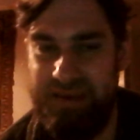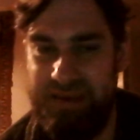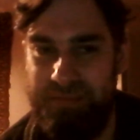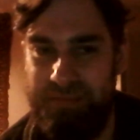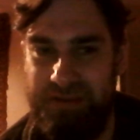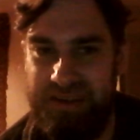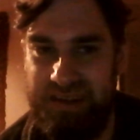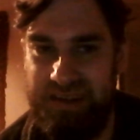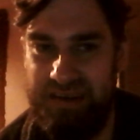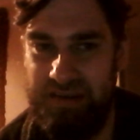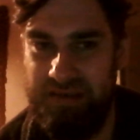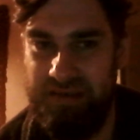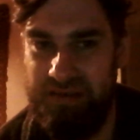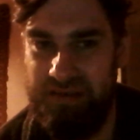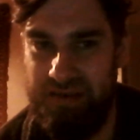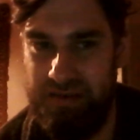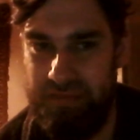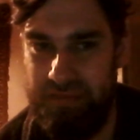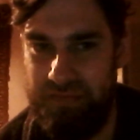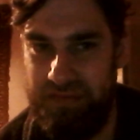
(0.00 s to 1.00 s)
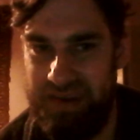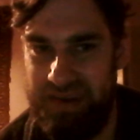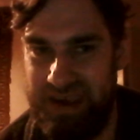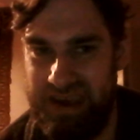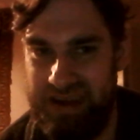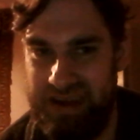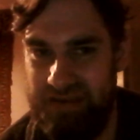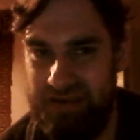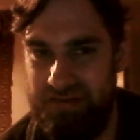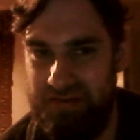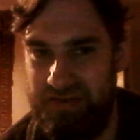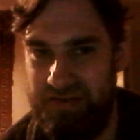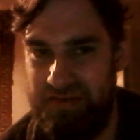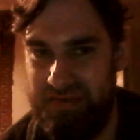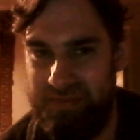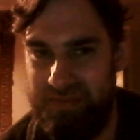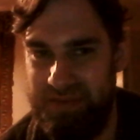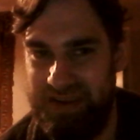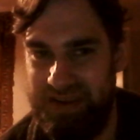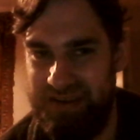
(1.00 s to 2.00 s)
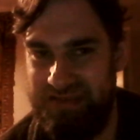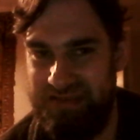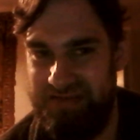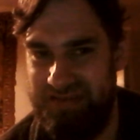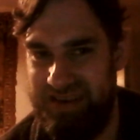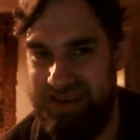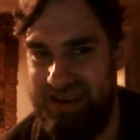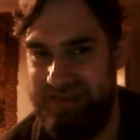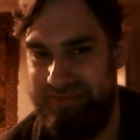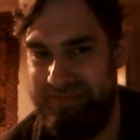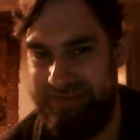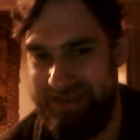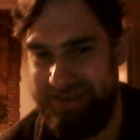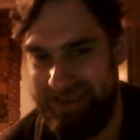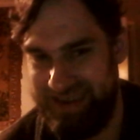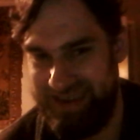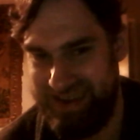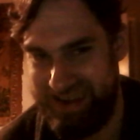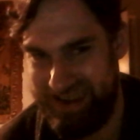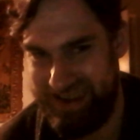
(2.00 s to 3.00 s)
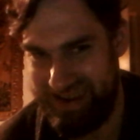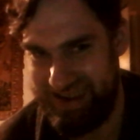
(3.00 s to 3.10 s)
episode of Tales from the Crypt.